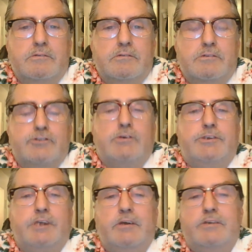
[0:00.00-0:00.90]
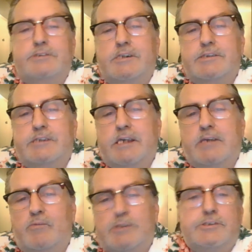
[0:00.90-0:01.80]
So instead of
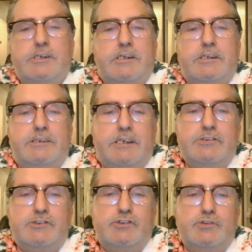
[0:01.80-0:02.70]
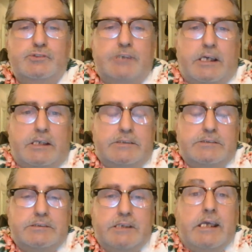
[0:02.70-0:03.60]
taking 1 second, it takes 2 seconds.
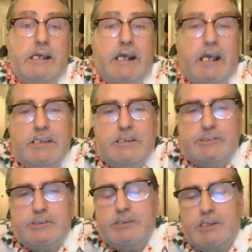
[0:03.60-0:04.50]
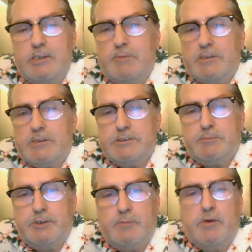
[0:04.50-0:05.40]
And this will tell you about
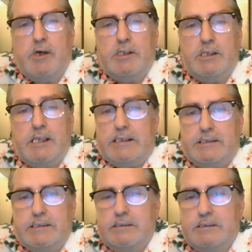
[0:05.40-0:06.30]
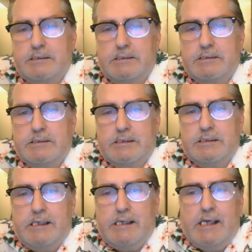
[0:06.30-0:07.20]
something about light.
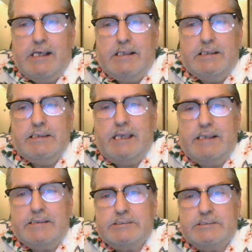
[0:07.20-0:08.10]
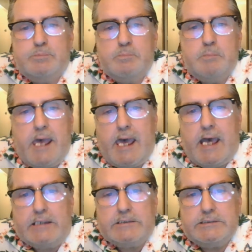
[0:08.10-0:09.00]
Light's
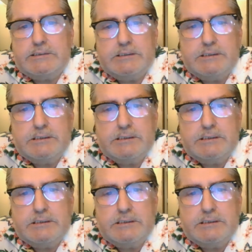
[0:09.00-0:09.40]
mass